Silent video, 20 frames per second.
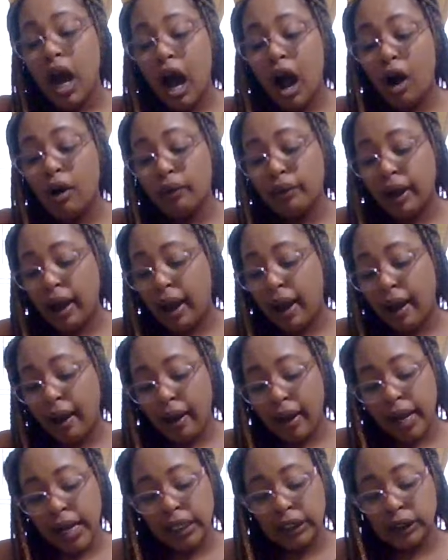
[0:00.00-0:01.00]
Okay,
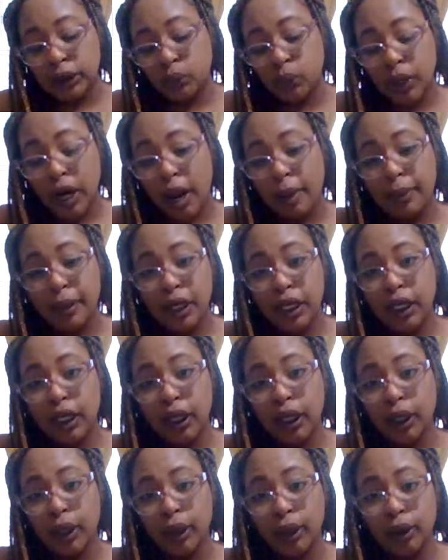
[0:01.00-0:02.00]
is what I'm getting
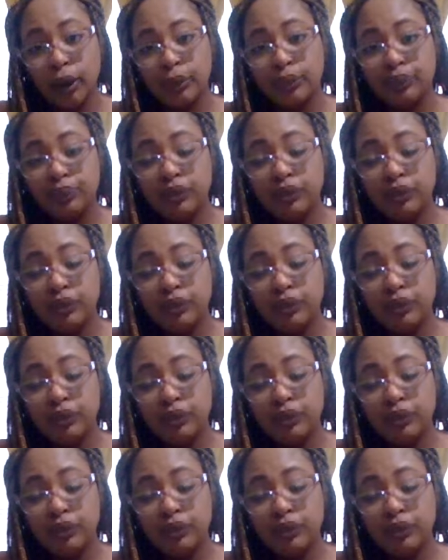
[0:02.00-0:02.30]
here.